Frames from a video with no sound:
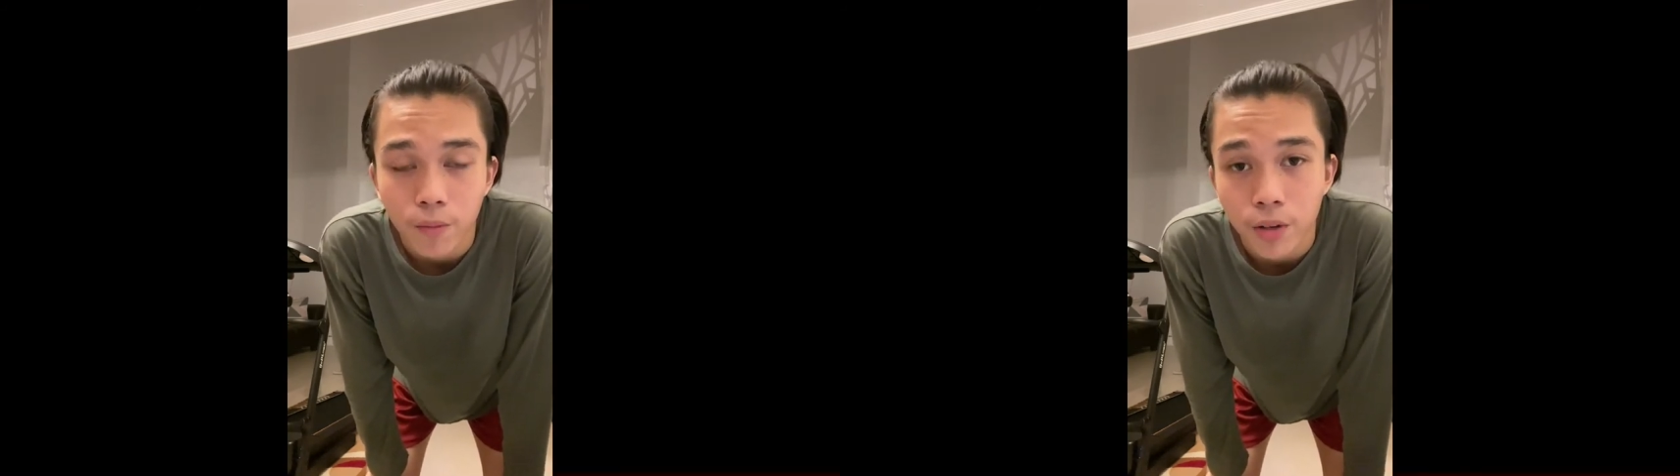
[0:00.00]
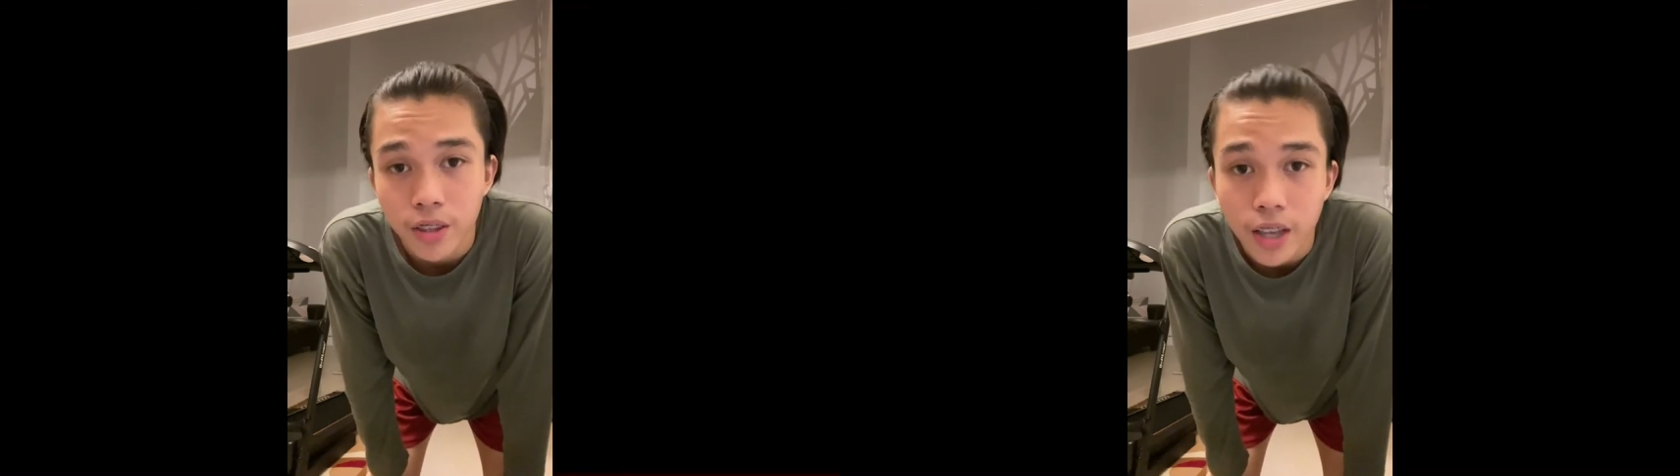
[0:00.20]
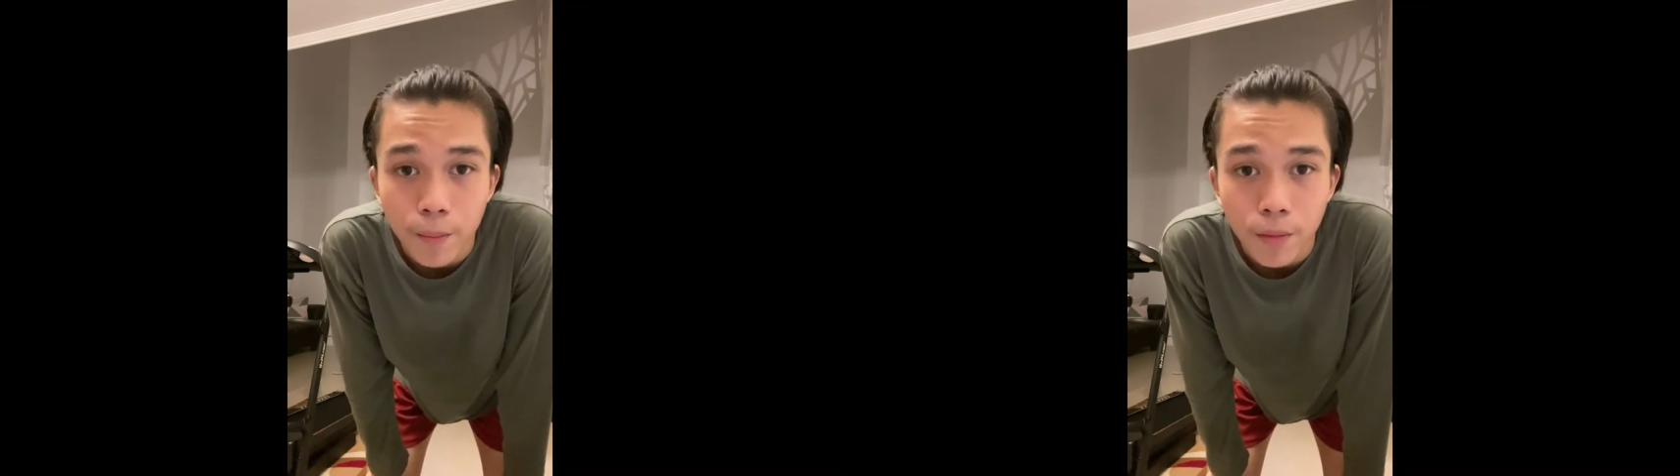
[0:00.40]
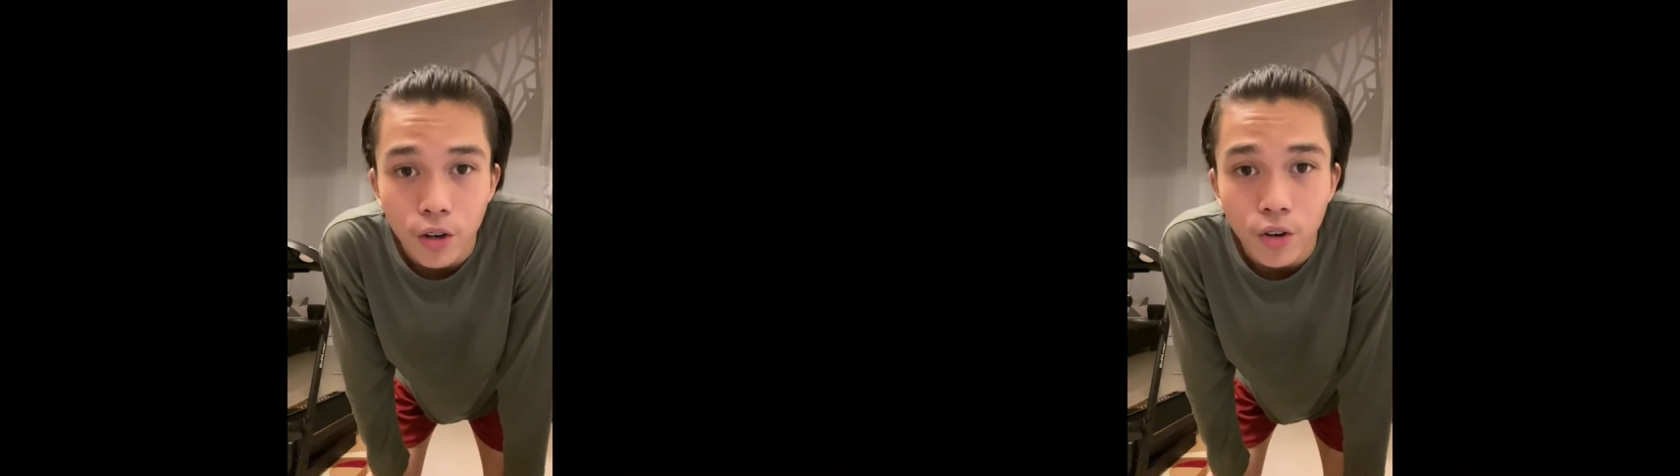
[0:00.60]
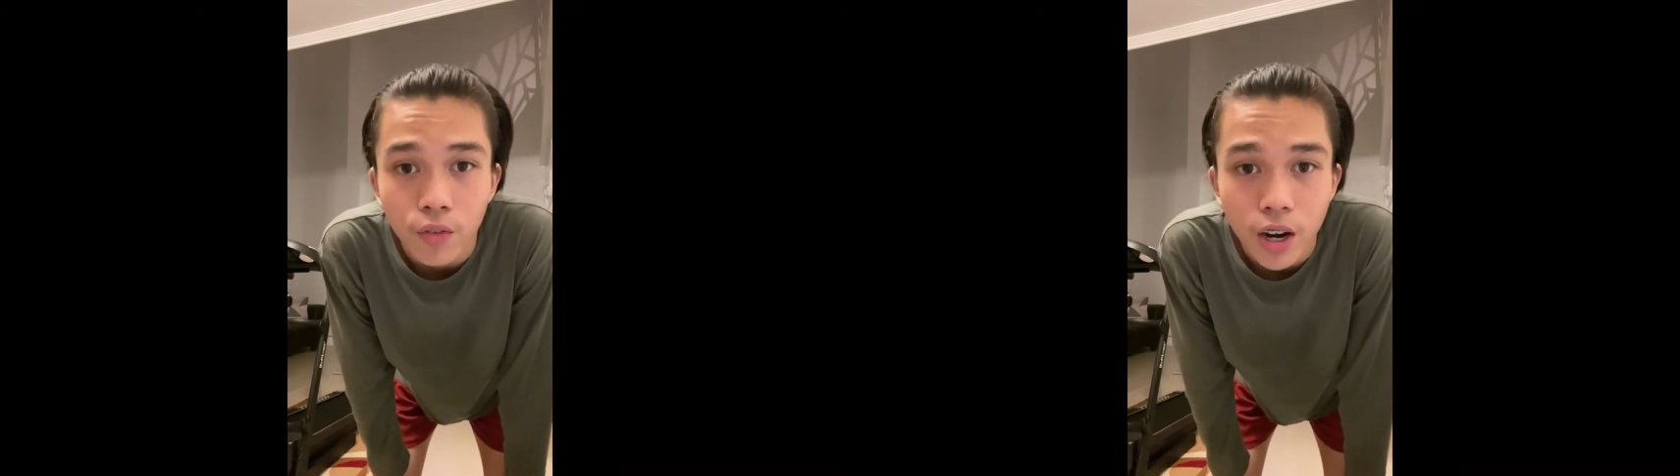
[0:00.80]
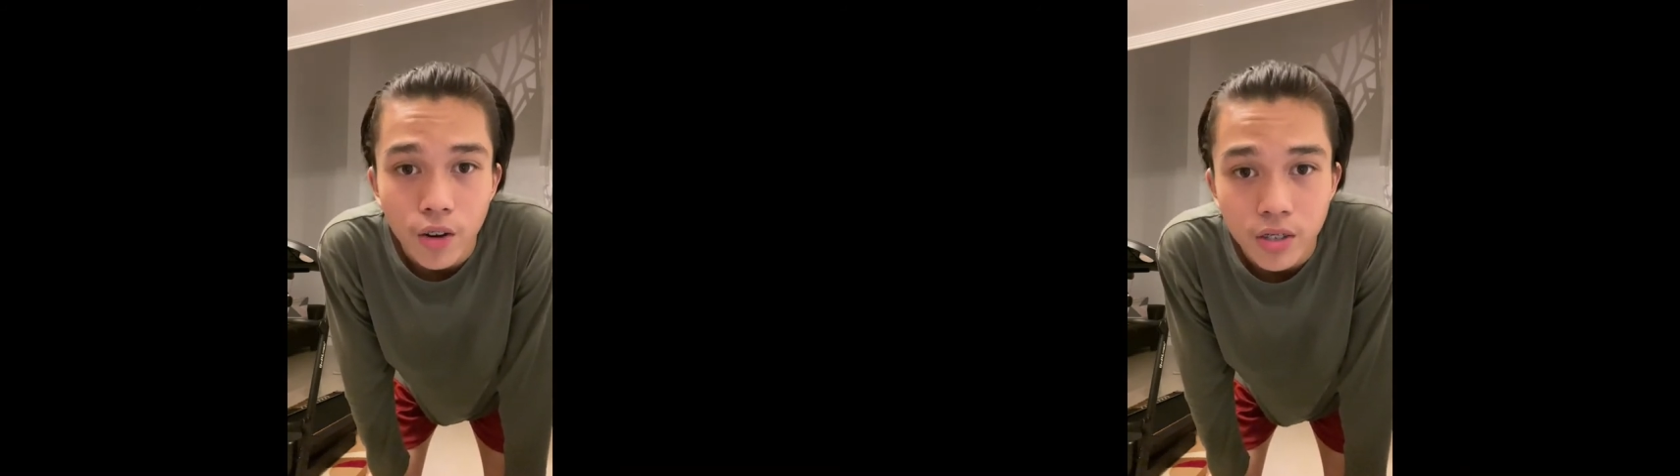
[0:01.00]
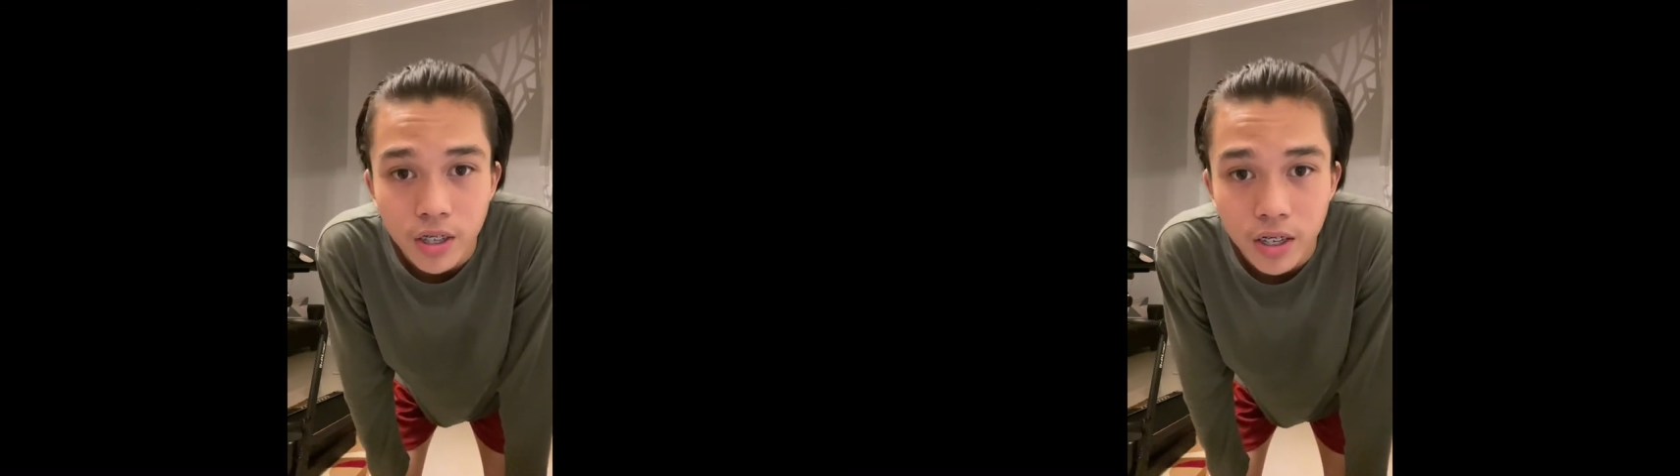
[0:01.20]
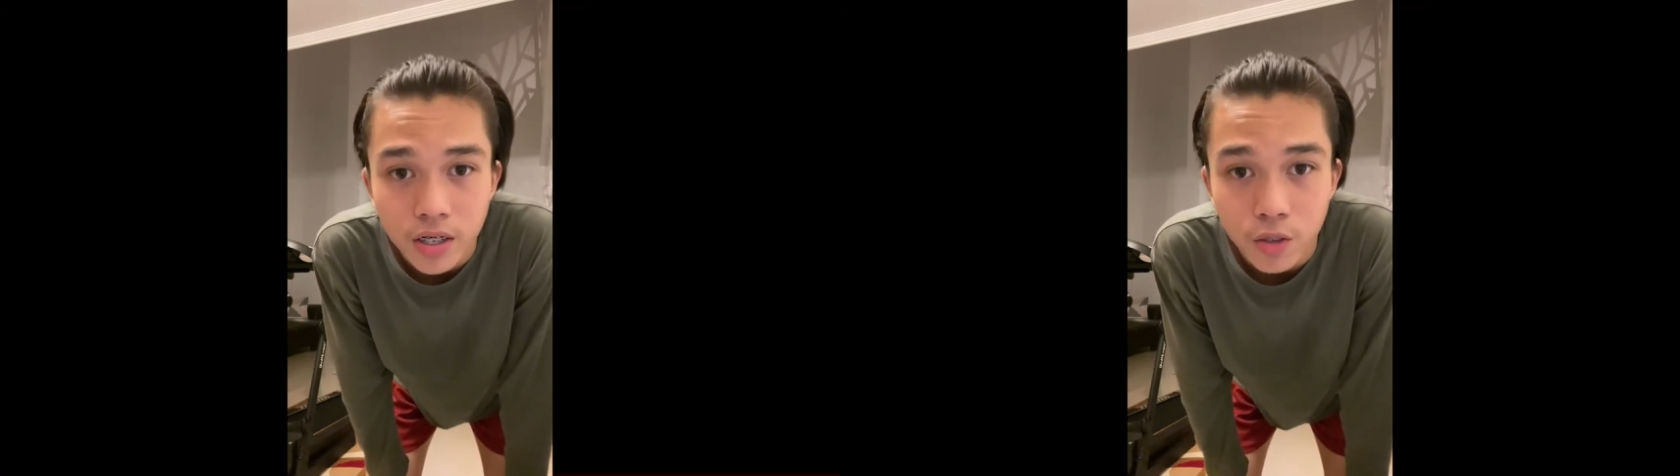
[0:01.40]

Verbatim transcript: pandemic or viruses